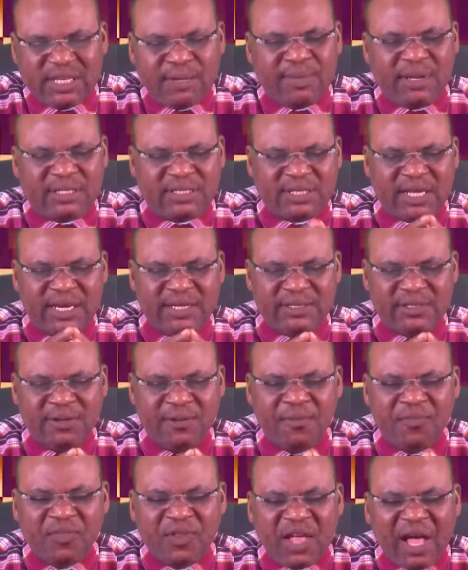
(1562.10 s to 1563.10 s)
them aside.
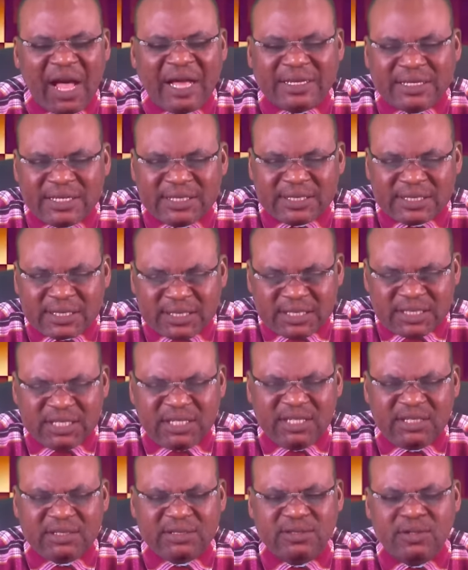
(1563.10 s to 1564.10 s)
And the
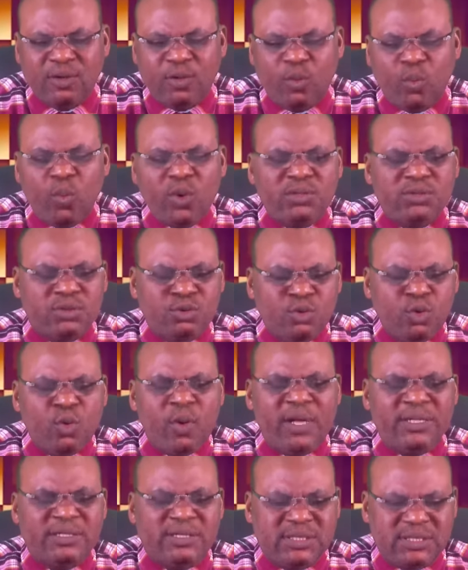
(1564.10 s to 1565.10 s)
sin which
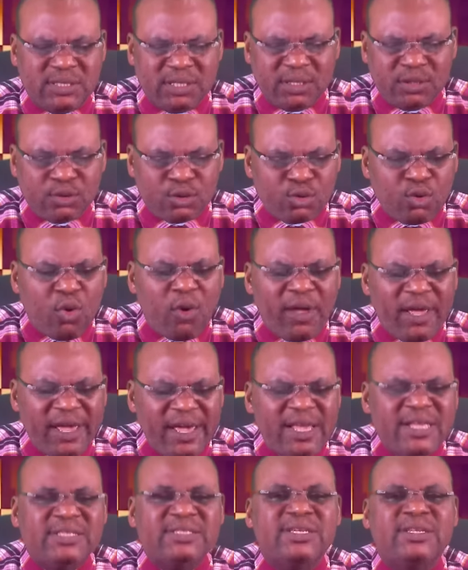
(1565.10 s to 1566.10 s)
doeth so
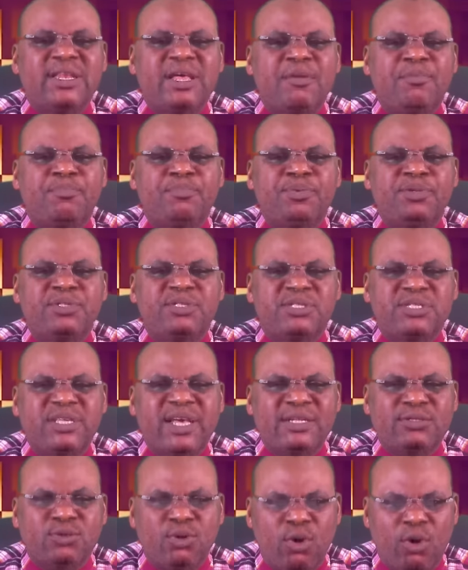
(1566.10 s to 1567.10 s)
easily
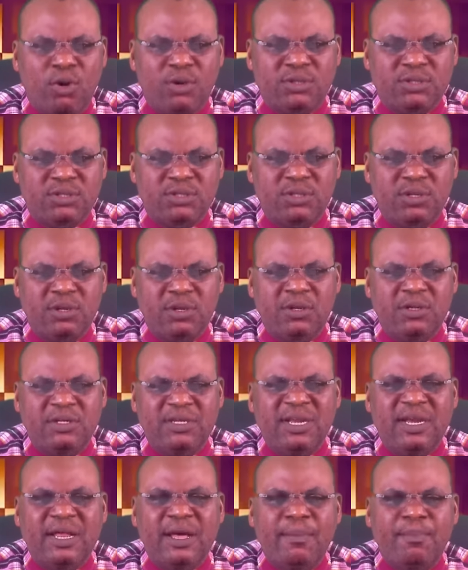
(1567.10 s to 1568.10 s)
beset us.
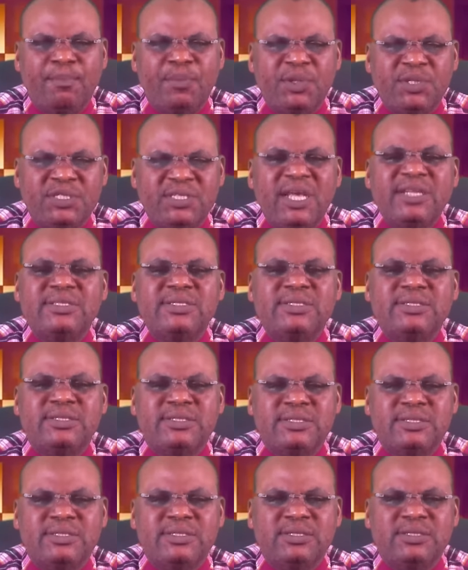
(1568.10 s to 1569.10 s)
There are besetting
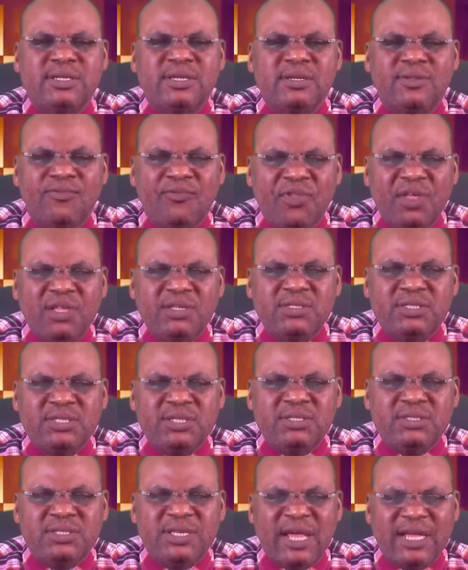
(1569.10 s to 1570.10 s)
sins,
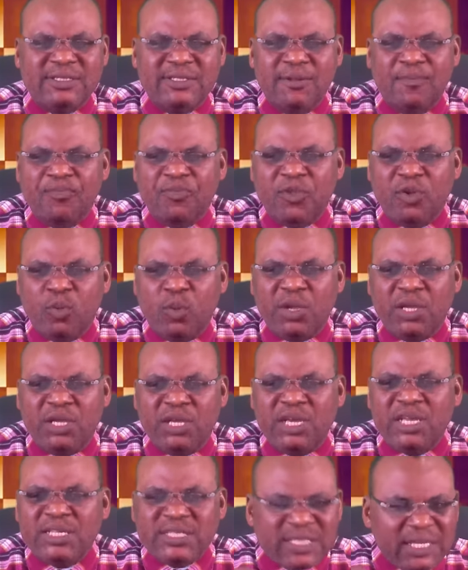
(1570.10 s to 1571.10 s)
sins that we
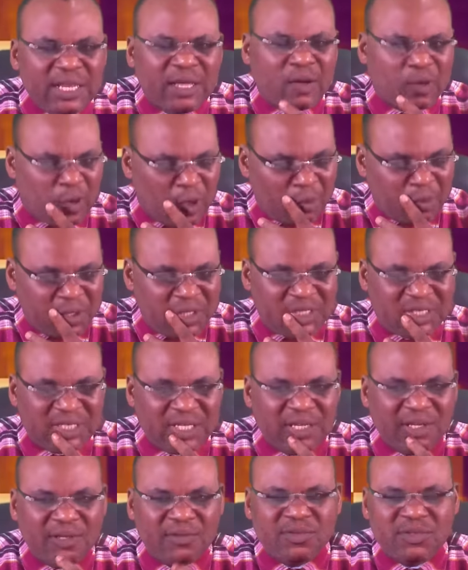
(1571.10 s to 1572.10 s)
easily commit,
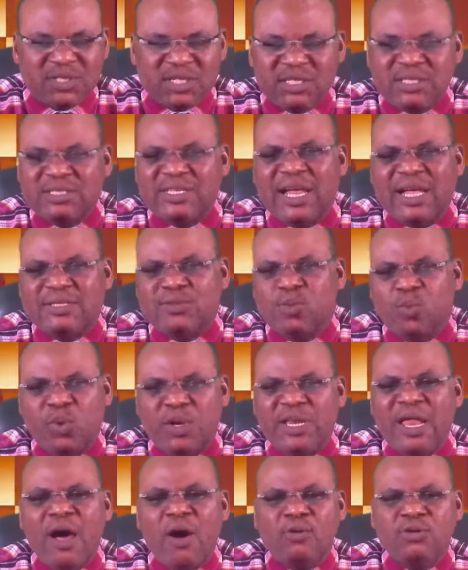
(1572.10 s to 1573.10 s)
sins that
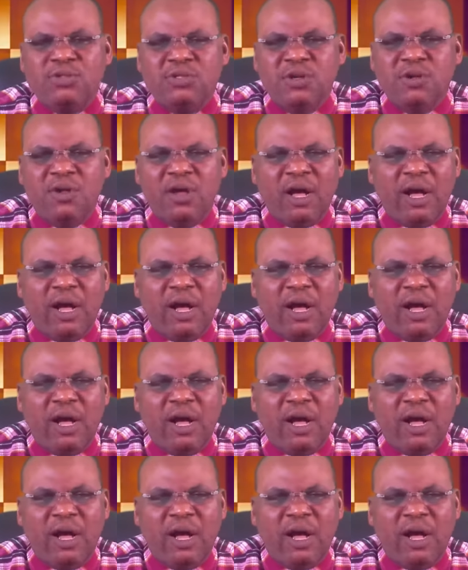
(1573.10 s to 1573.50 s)
without